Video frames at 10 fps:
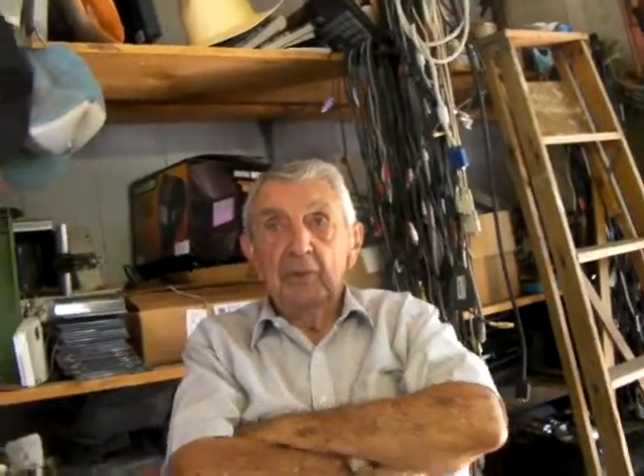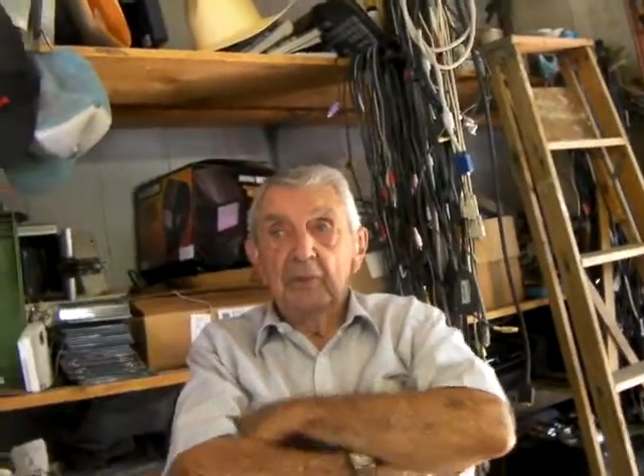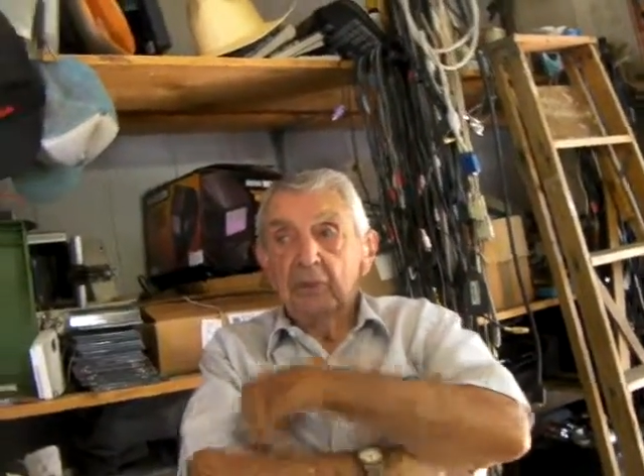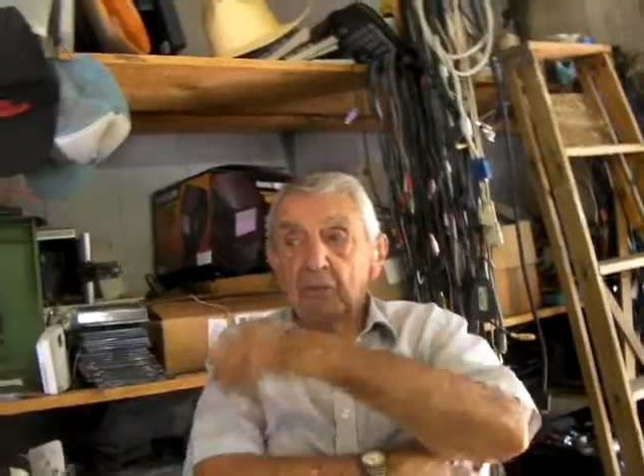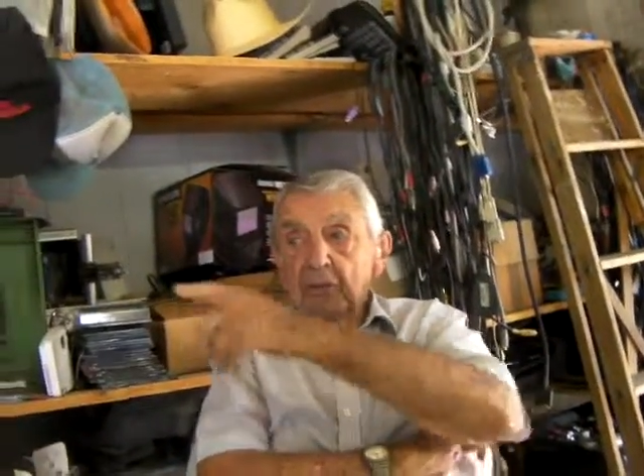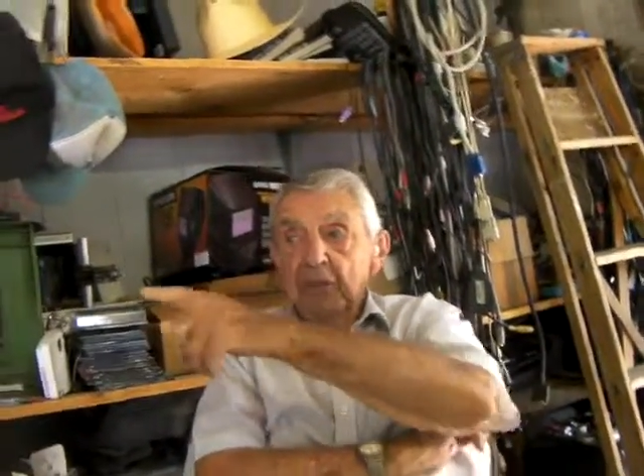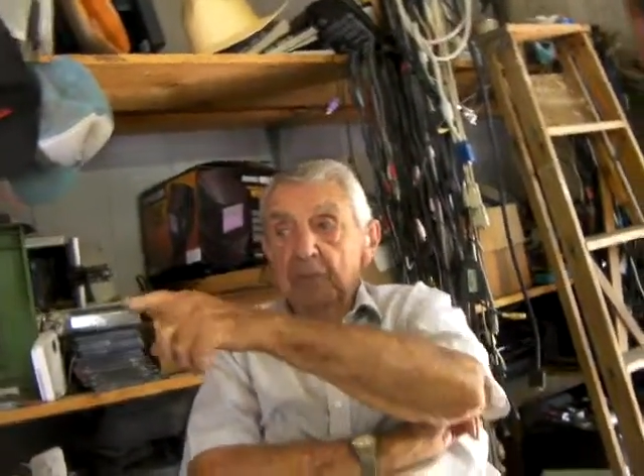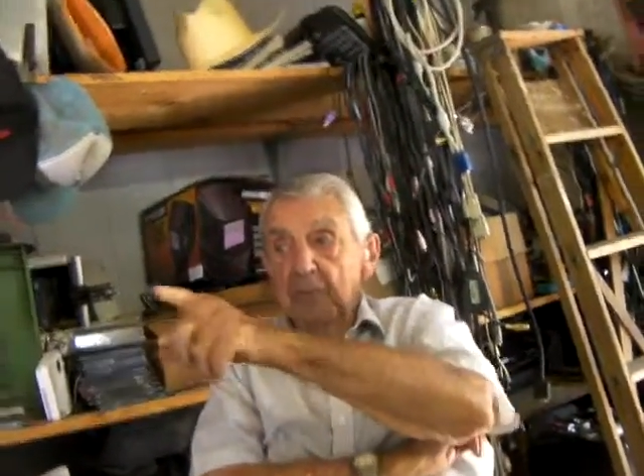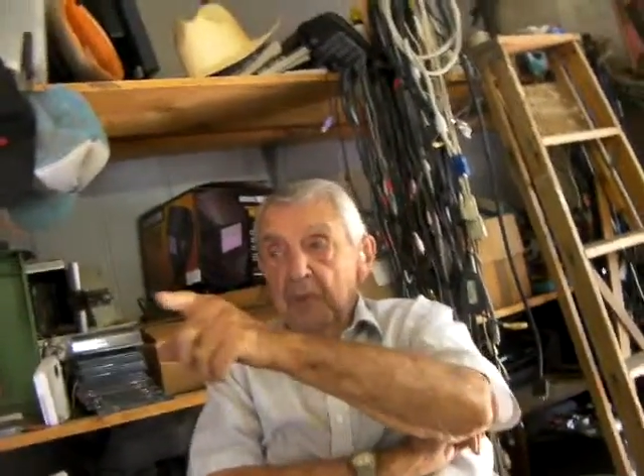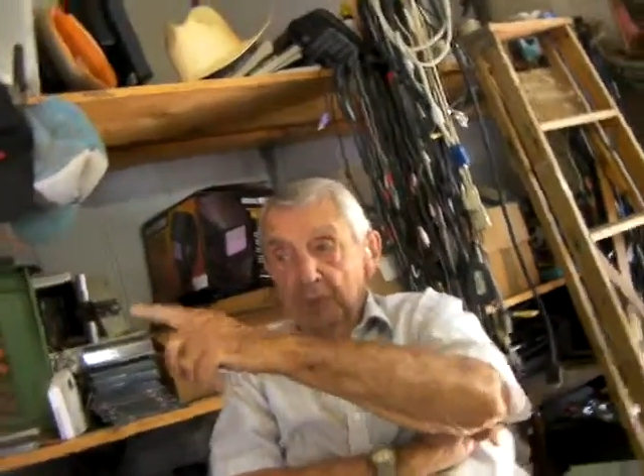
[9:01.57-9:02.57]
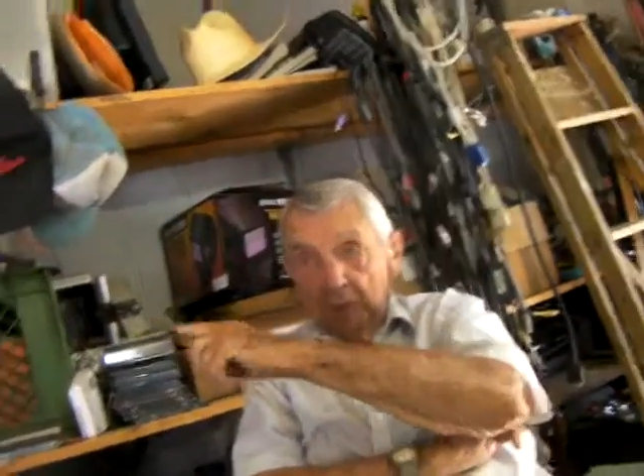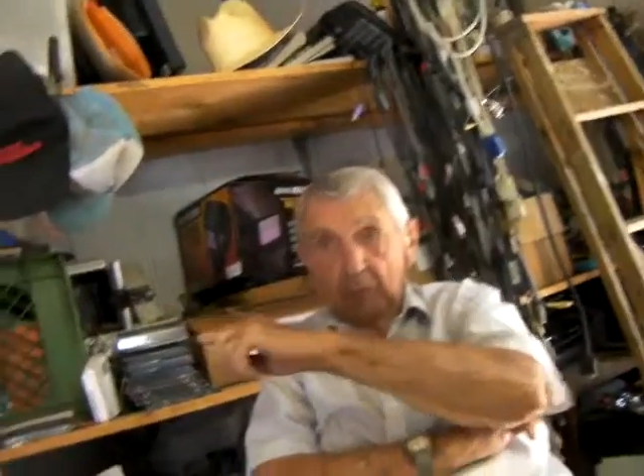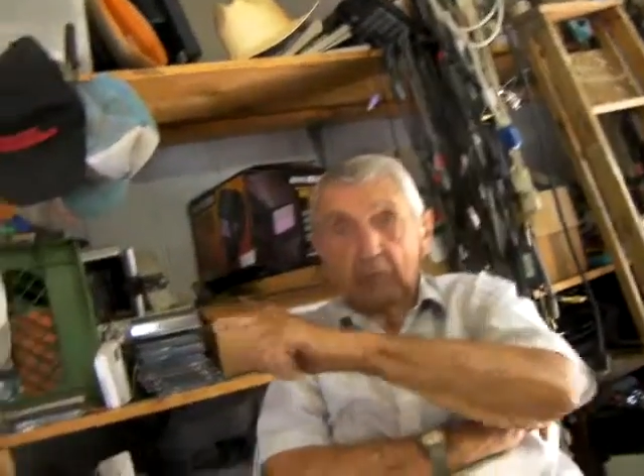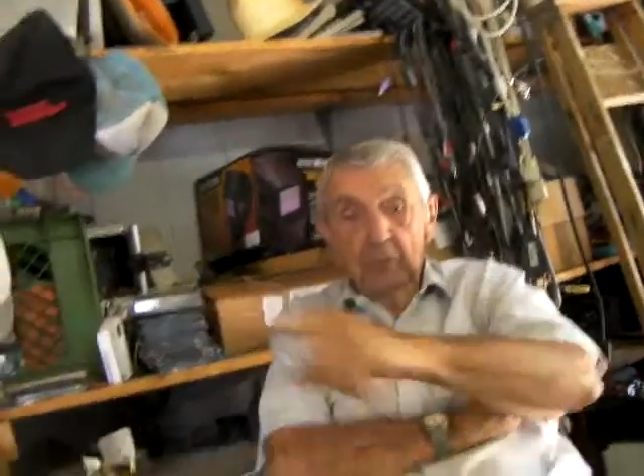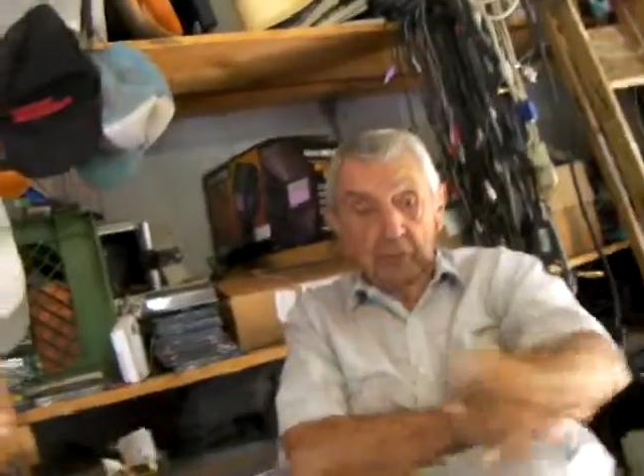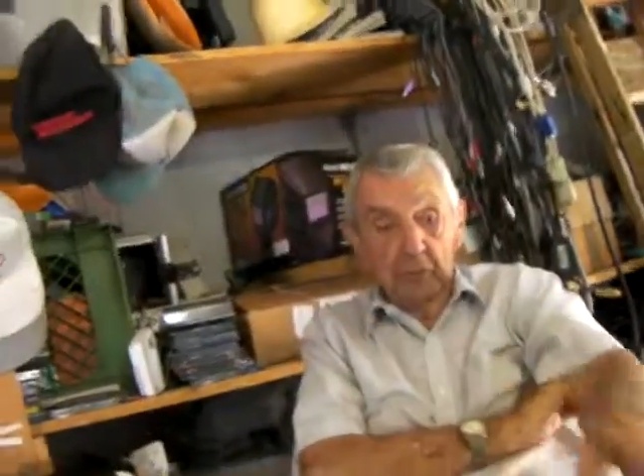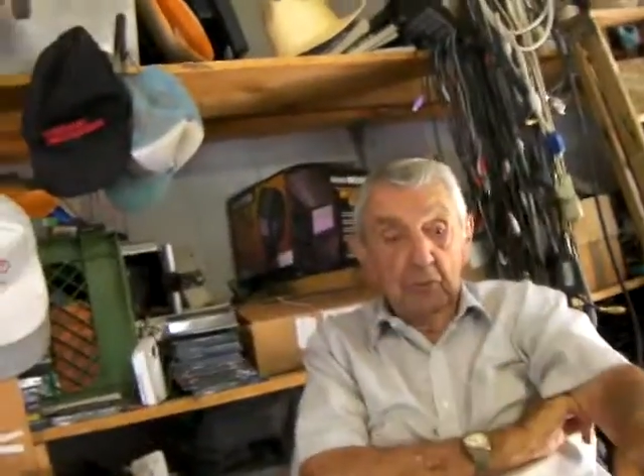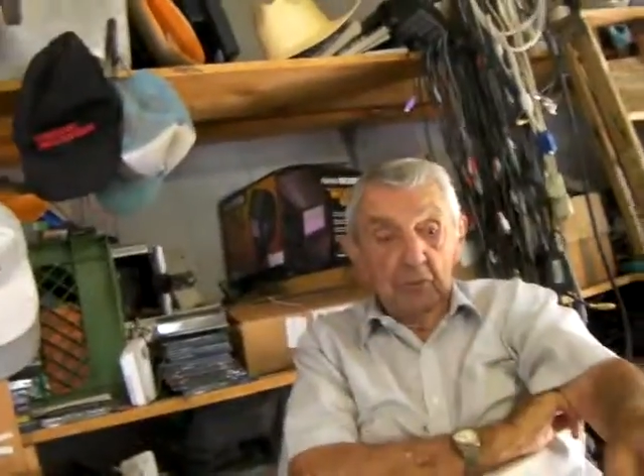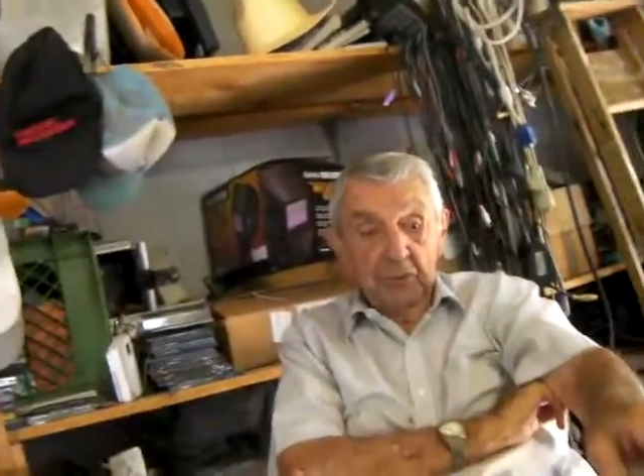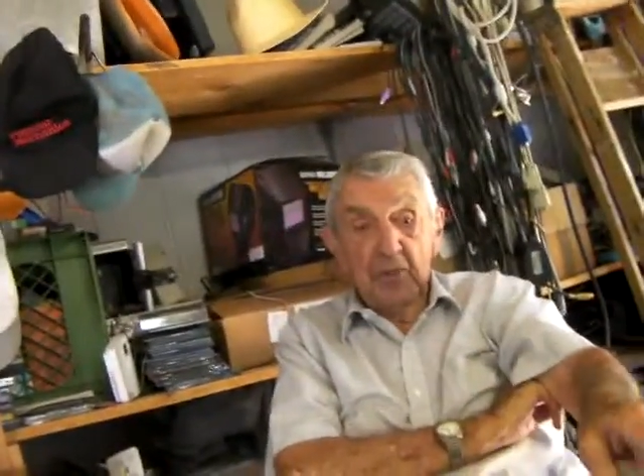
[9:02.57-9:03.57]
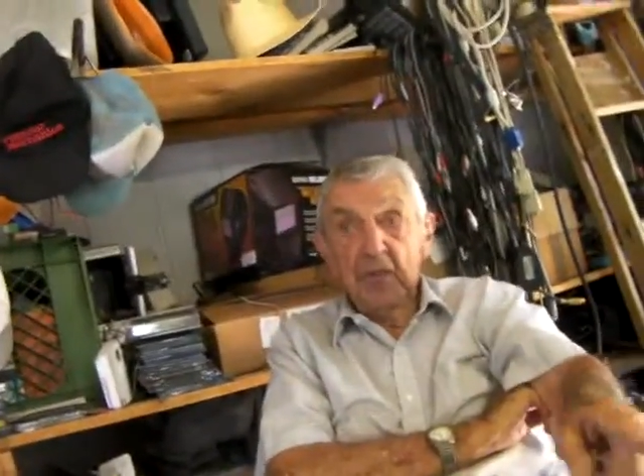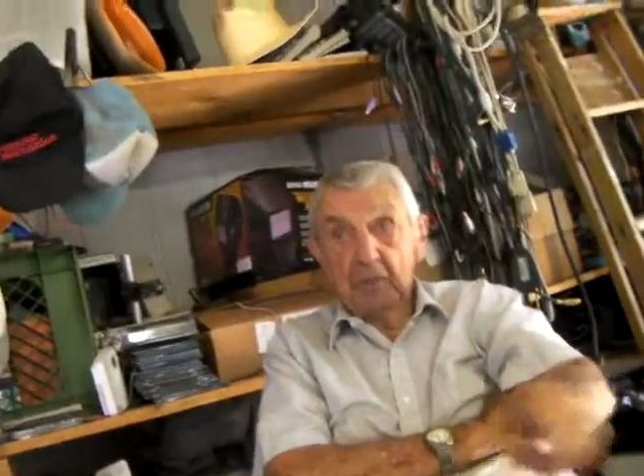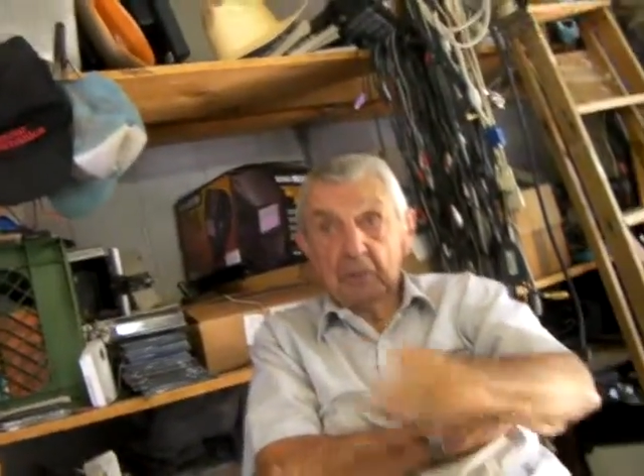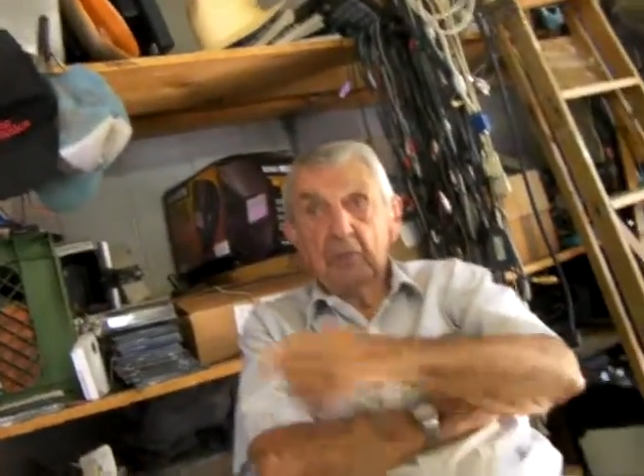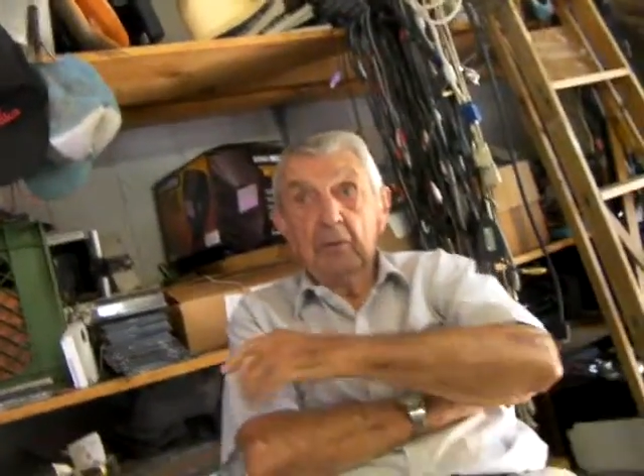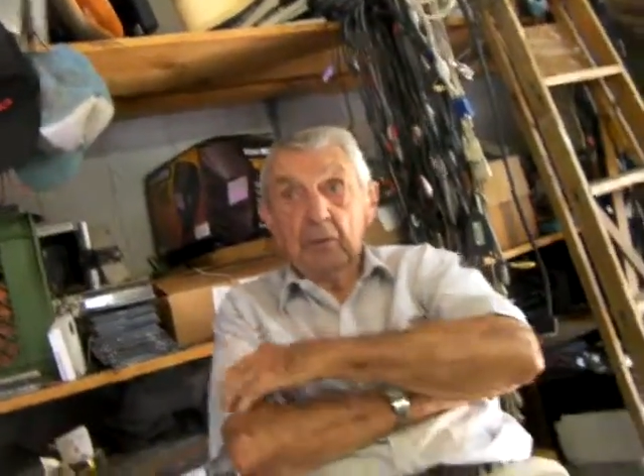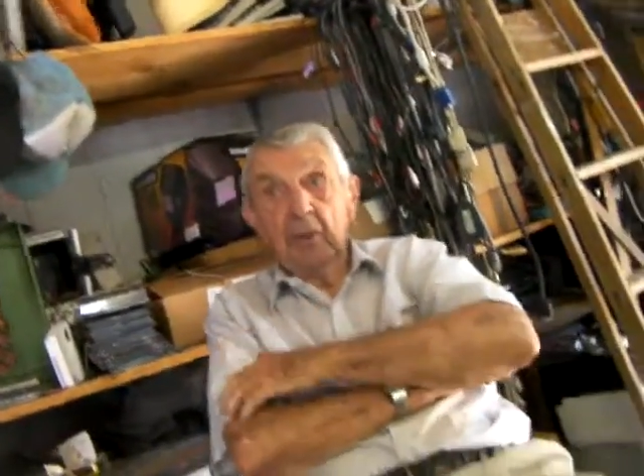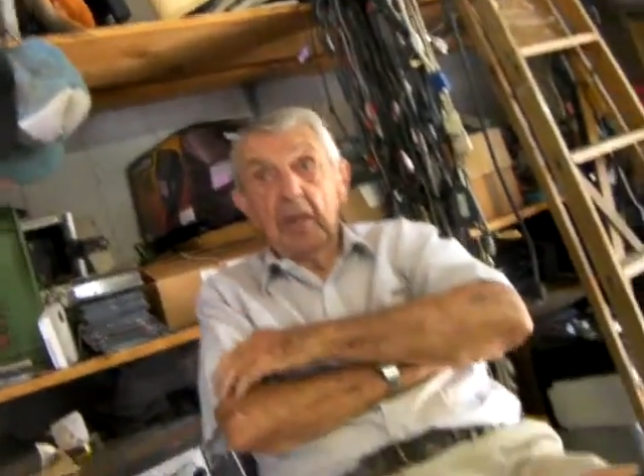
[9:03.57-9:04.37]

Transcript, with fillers: Yeah. So these people use that a